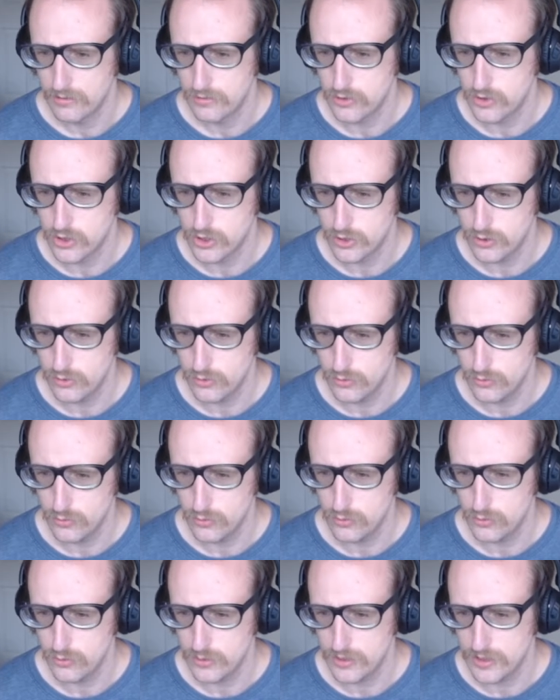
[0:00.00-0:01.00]

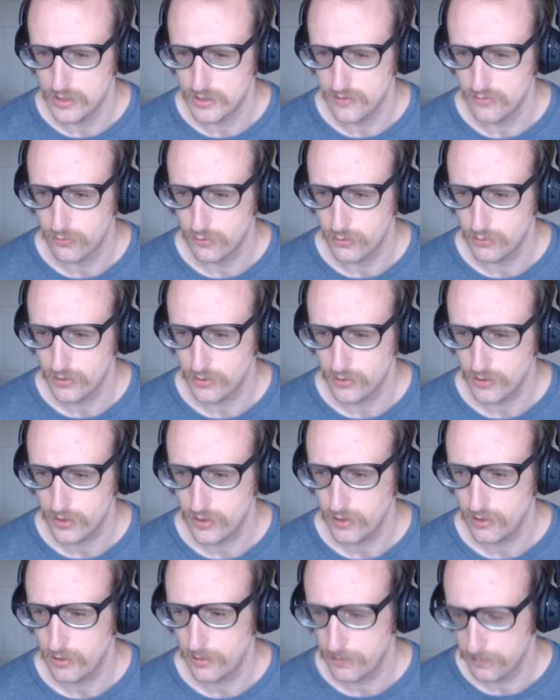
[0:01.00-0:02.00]
to this folder
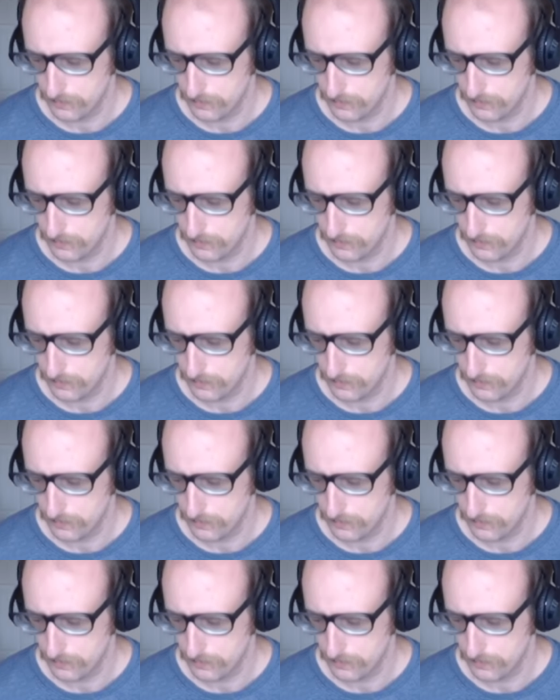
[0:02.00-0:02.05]
here.